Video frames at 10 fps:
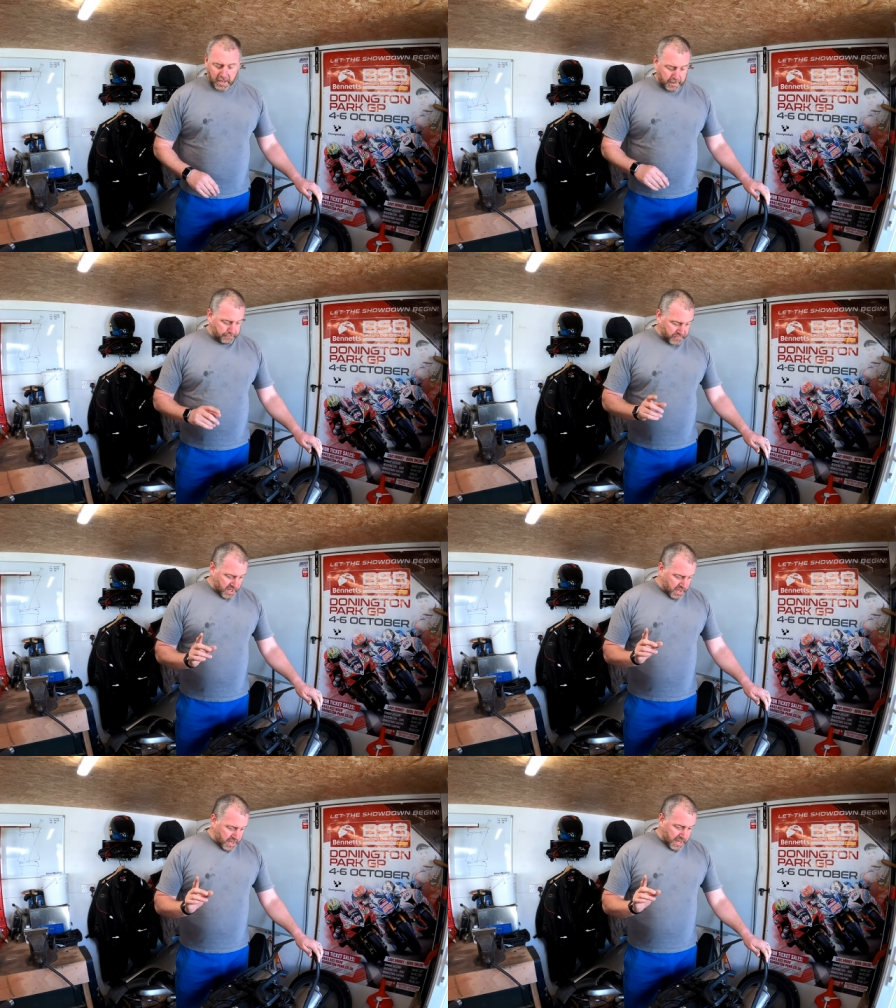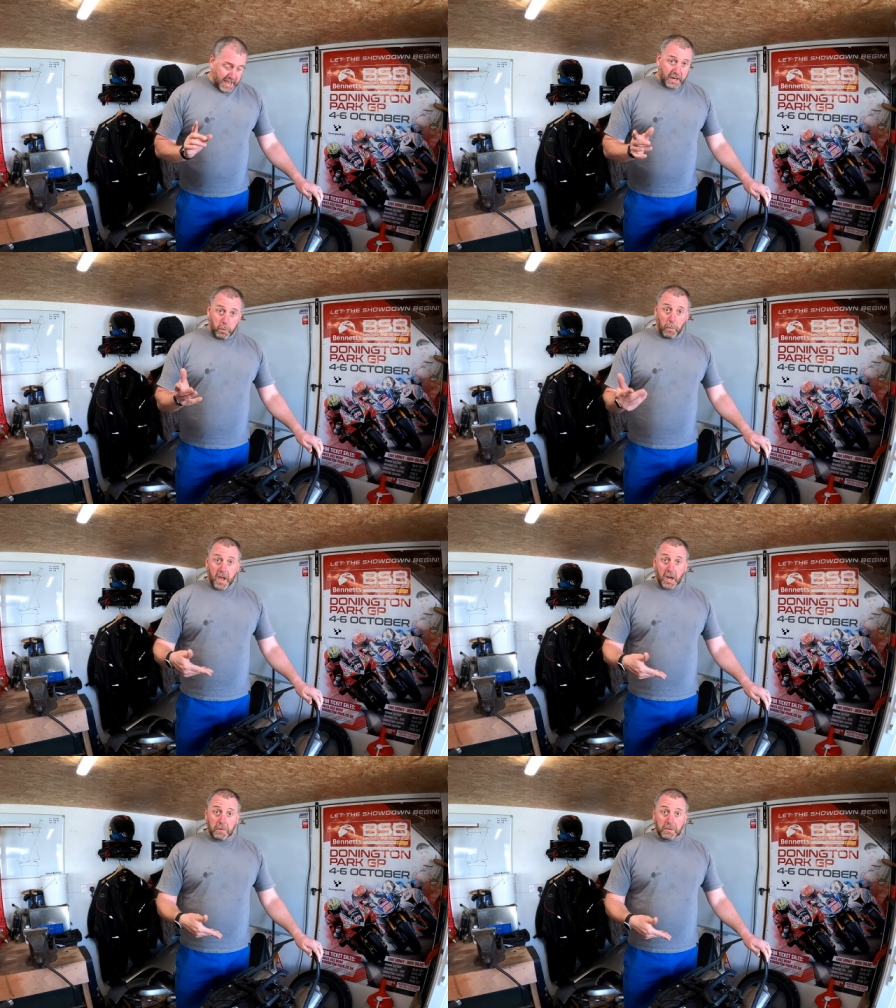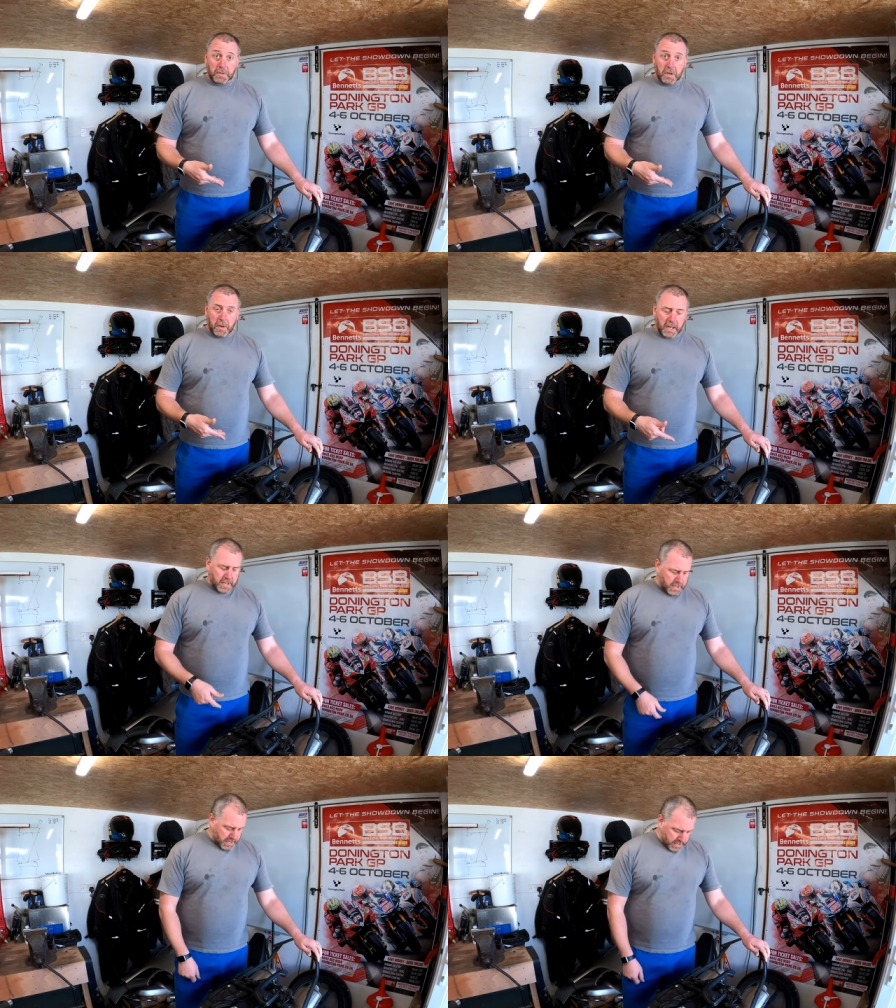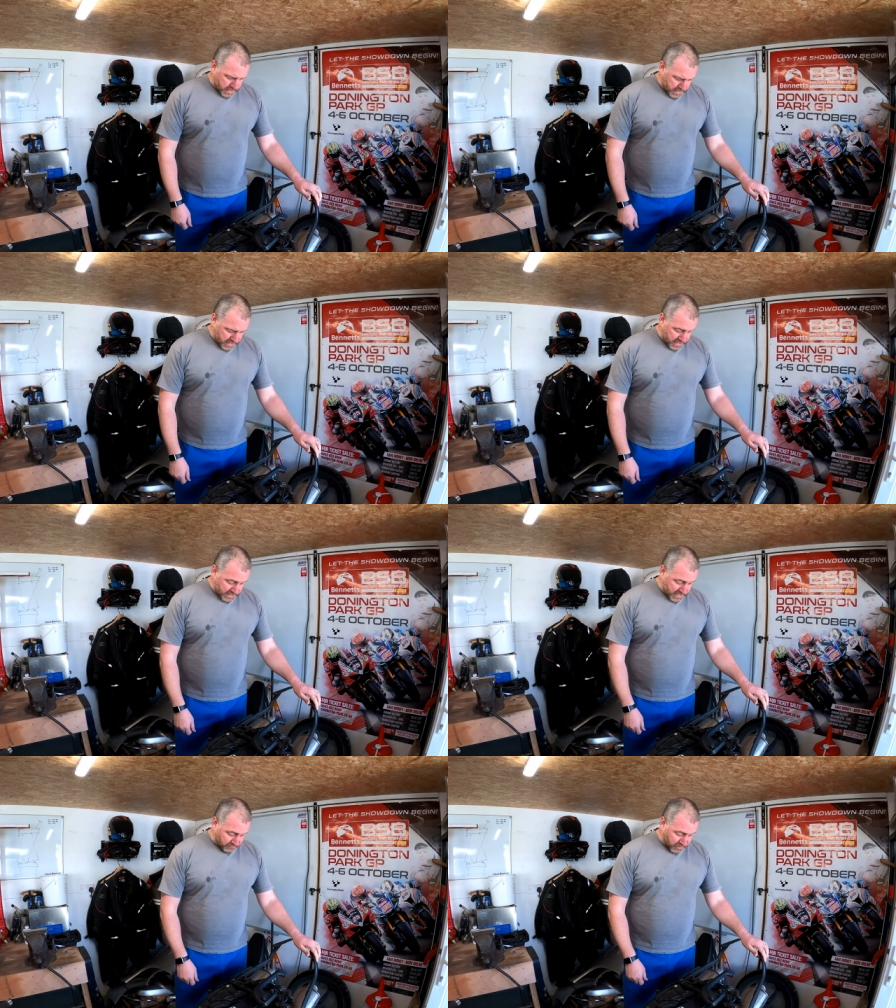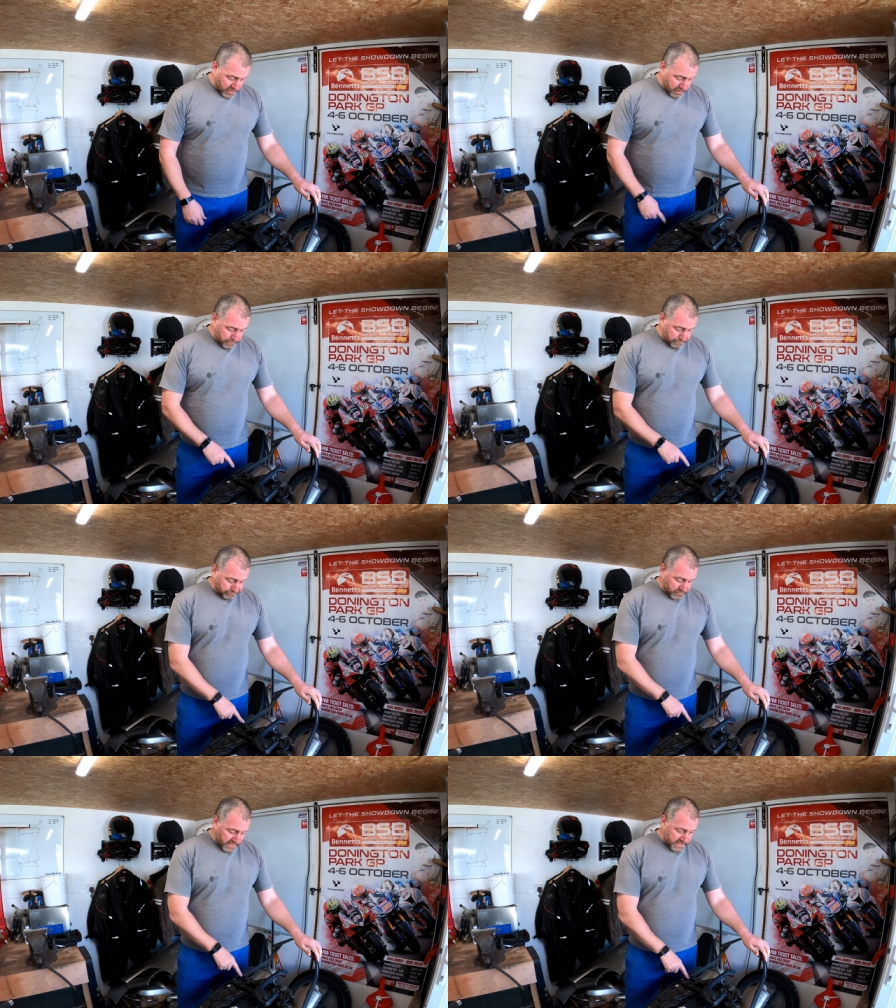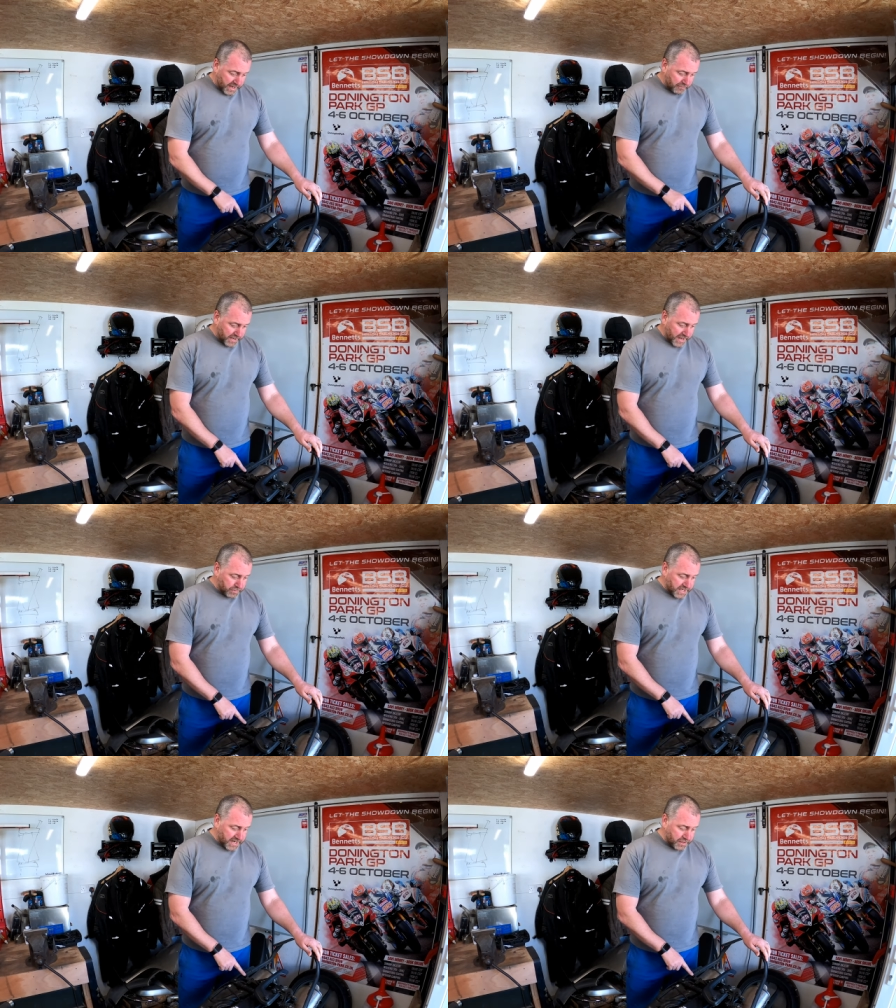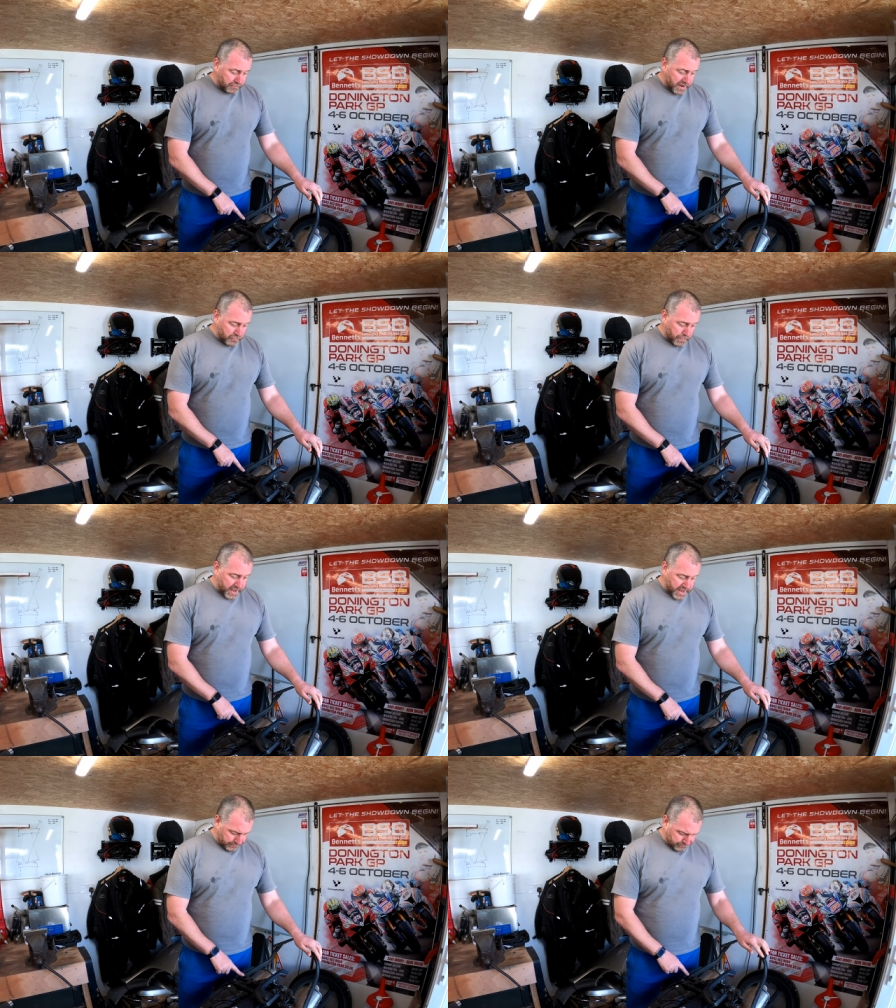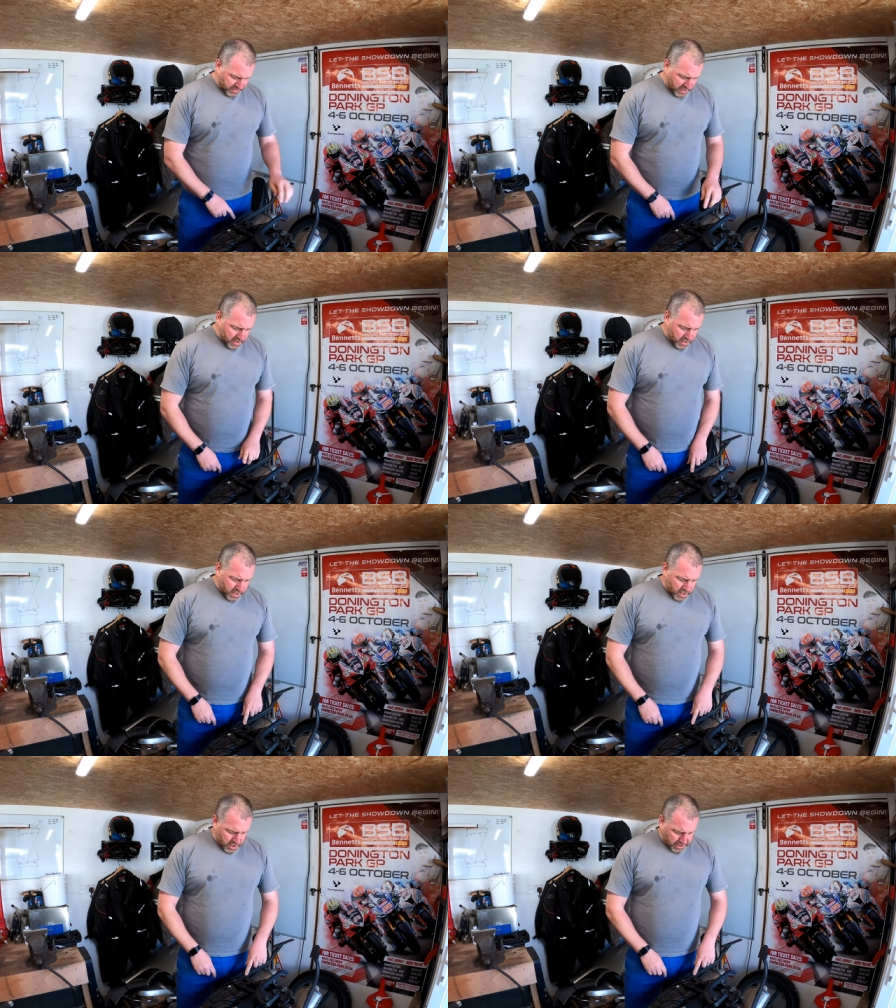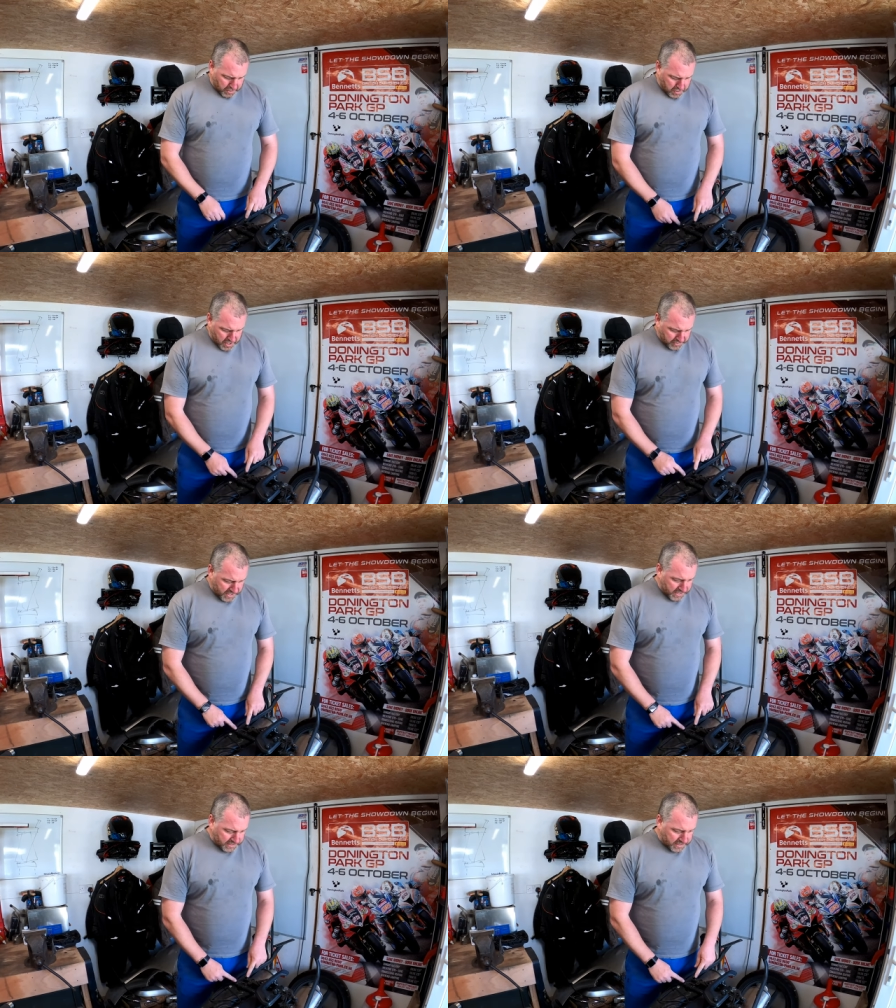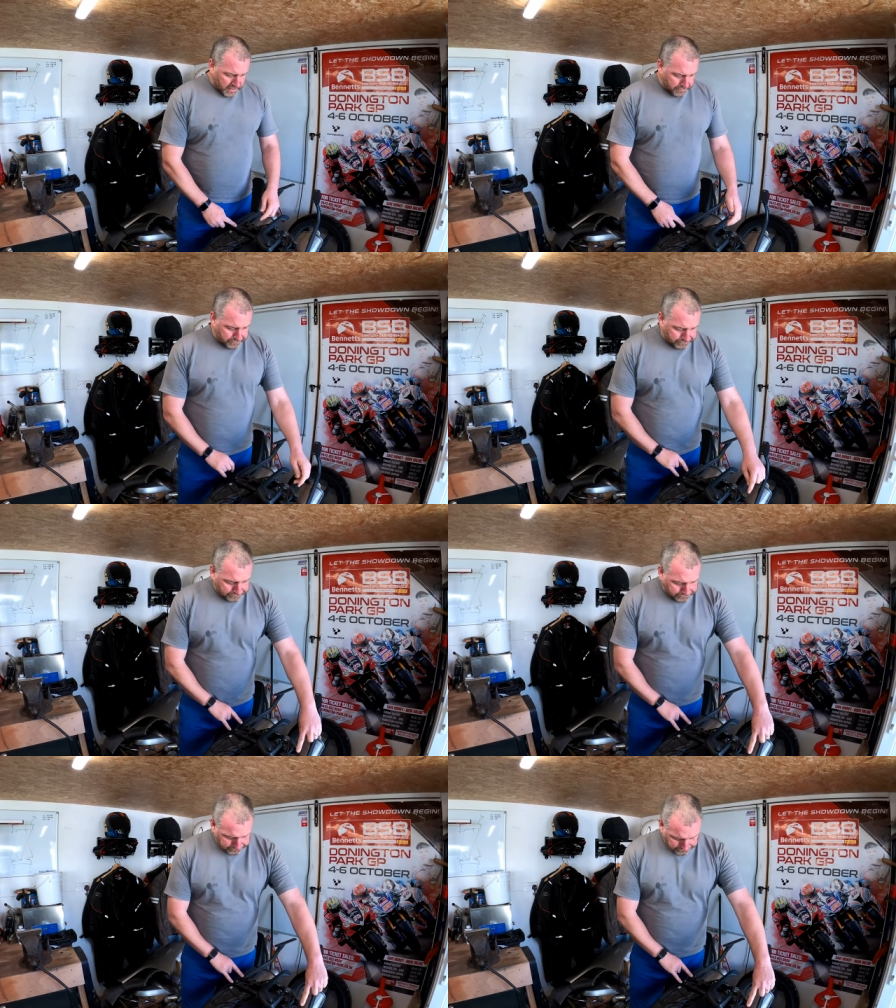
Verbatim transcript: Um, and what we are going to be doing uh, in this video is carrying out a thread repair. So these, um,